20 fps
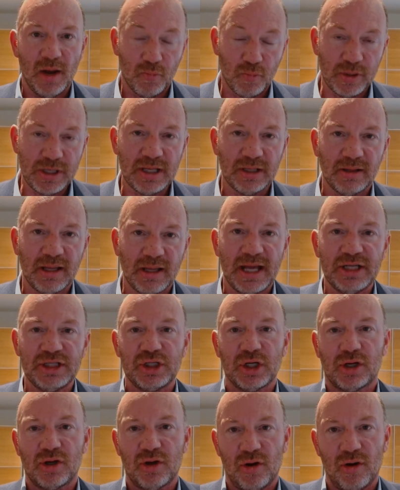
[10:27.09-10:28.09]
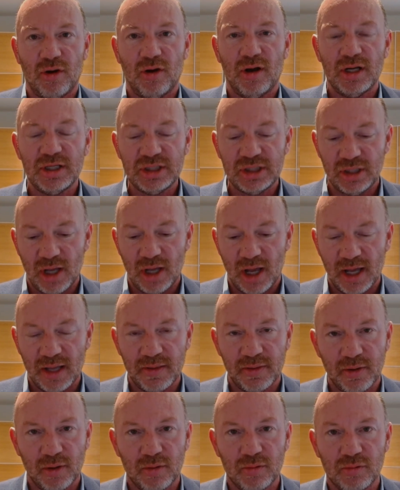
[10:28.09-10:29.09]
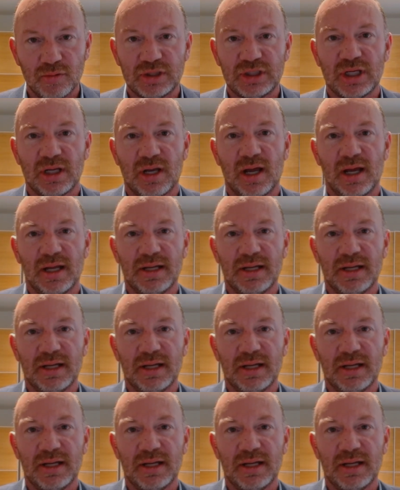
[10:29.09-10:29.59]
we allege caused those